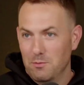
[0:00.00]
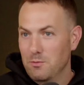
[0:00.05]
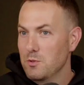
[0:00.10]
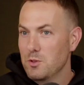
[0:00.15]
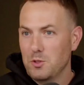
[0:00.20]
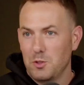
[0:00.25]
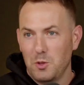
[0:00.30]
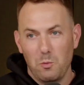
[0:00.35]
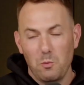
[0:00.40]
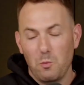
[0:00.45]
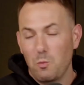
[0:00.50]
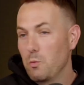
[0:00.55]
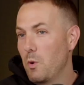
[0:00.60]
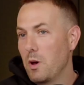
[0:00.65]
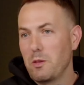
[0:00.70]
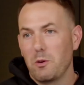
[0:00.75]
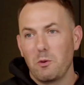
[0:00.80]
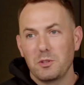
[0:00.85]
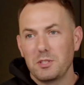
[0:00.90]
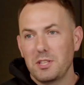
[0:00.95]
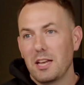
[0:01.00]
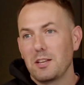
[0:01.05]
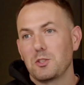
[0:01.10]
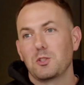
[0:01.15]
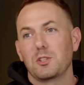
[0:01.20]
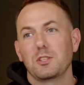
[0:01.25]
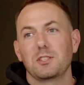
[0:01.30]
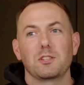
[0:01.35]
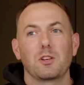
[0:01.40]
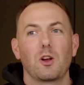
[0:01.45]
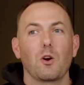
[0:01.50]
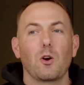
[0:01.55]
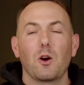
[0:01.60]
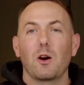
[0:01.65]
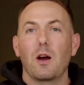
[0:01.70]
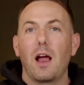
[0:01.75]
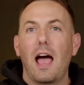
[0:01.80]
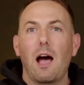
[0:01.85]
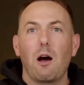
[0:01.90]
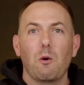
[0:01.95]
So whether it was exercising or
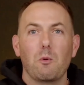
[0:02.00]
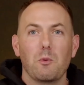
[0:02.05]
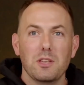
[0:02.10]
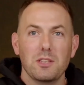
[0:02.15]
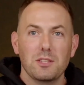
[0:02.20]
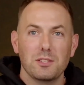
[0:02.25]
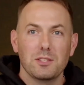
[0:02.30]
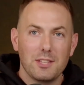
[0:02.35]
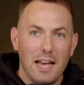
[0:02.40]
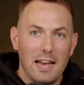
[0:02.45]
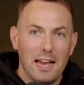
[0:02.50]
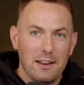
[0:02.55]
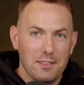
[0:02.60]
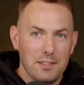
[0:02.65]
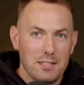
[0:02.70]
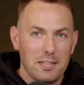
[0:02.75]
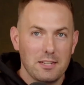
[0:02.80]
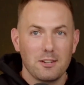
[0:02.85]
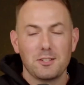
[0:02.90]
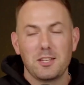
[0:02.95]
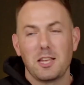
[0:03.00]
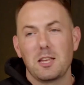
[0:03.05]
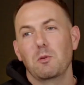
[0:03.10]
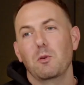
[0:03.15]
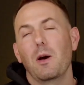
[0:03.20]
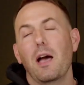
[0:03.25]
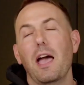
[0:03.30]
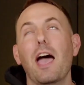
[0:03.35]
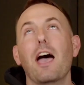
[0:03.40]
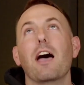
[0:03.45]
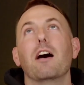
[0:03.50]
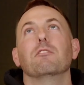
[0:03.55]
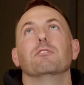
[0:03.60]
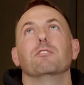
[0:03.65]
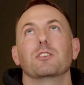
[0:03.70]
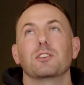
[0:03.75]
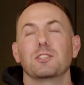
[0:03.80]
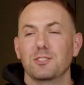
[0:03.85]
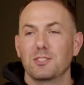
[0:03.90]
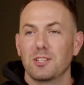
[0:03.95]
how we sat at the dinner table yeah,
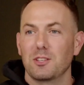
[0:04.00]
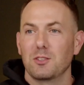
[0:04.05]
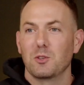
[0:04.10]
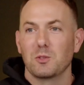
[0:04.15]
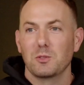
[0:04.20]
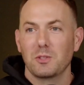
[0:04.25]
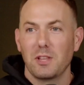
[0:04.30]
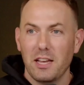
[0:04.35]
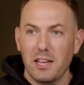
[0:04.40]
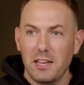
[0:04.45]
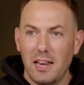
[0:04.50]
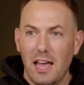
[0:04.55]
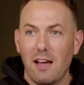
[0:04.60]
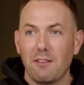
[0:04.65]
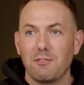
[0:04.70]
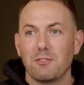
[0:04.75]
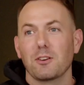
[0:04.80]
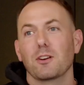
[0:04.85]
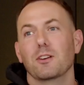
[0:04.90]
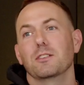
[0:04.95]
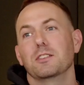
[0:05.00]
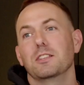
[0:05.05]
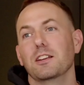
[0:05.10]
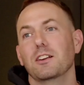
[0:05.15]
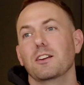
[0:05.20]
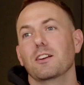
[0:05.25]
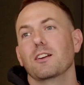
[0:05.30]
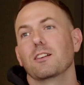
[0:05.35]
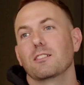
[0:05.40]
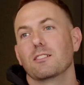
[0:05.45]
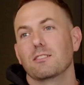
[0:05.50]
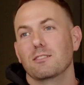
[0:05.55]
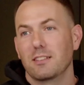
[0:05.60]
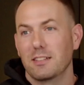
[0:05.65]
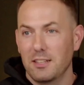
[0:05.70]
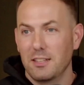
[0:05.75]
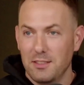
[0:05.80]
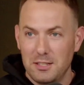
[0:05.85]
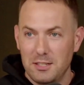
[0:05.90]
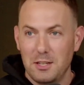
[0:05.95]
every single say. night after dinner,
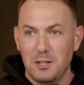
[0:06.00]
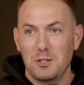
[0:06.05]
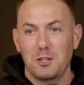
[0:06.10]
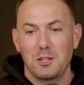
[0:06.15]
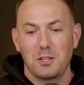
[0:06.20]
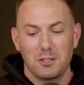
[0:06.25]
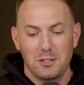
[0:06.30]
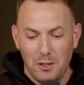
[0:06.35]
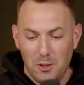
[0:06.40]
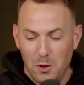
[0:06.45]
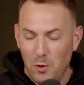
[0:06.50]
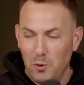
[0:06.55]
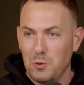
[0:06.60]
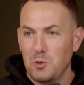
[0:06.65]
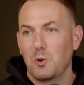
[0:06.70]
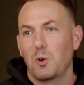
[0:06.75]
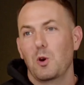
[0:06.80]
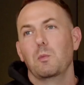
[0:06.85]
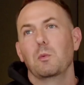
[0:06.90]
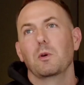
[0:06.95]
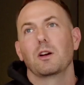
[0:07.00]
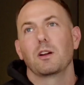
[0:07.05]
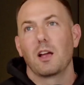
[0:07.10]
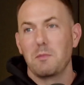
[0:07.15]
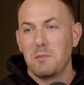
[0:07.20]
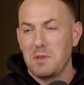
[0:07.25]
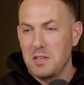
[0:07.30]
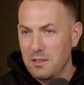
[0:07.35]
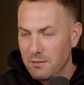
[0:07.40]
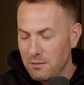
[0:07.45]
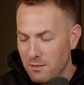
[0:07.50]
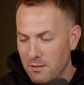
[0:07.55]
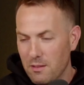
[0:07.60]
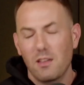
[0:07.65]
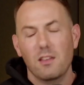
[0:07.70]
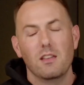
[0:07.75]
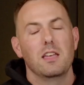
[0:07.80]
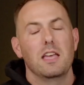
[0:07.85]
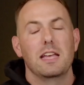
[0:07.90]
cleaning the dishes and going through homework. I mean, oh, yeah.